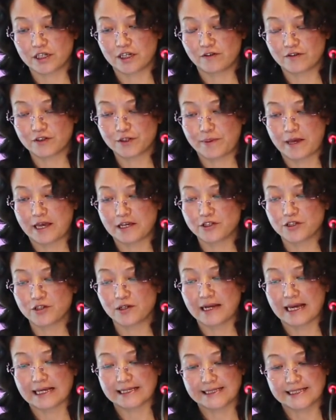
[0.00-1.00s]
of
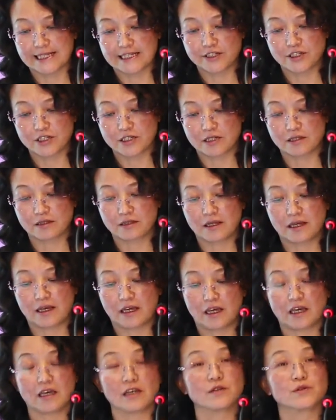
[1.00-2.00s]
specialization
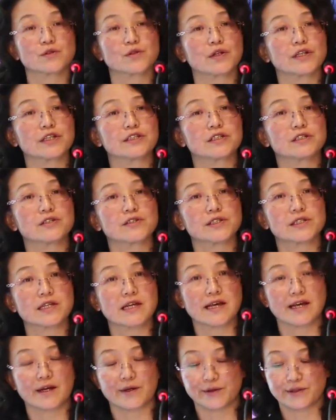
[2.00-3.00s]
in religious
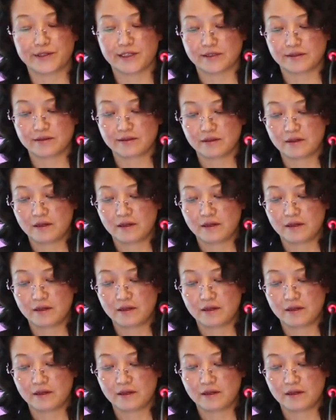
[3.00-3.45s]
charity.